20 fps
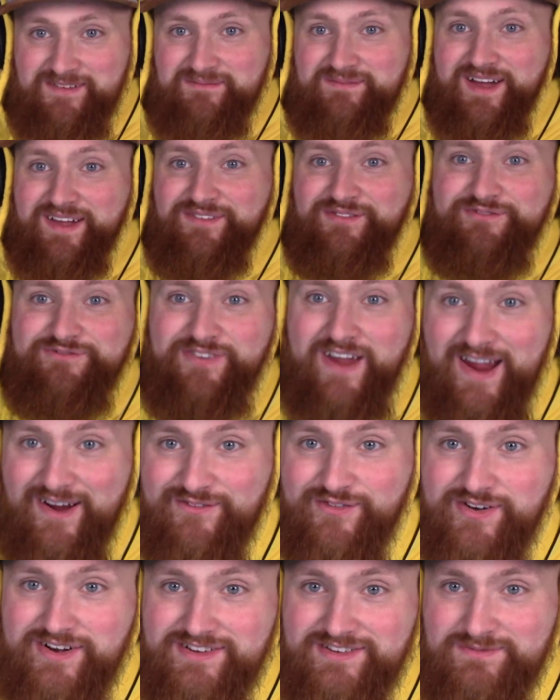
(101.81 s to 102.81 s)
My
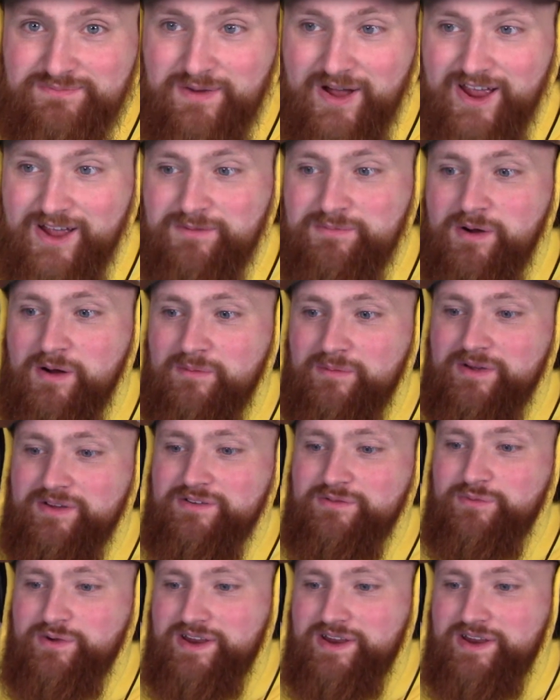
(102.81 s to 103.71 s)
favorite Spike moment,